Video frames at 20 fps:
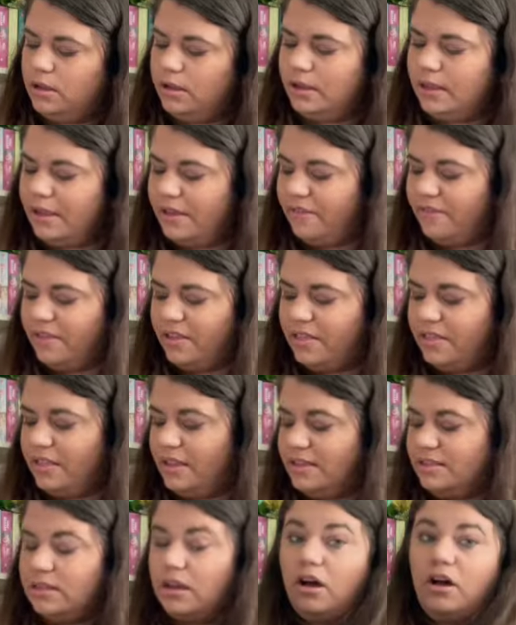give
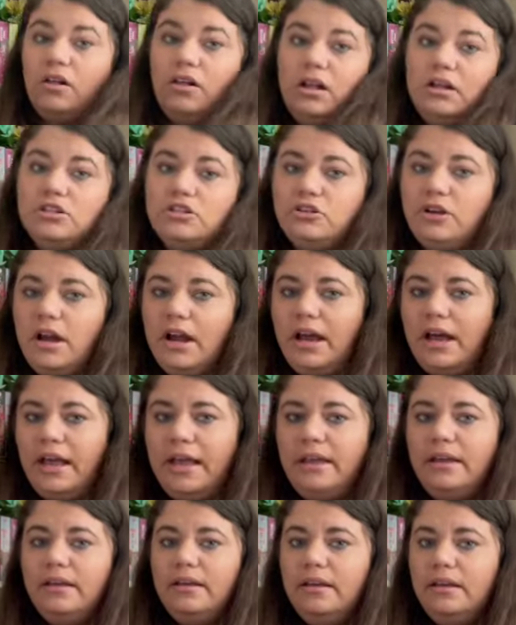these all a try.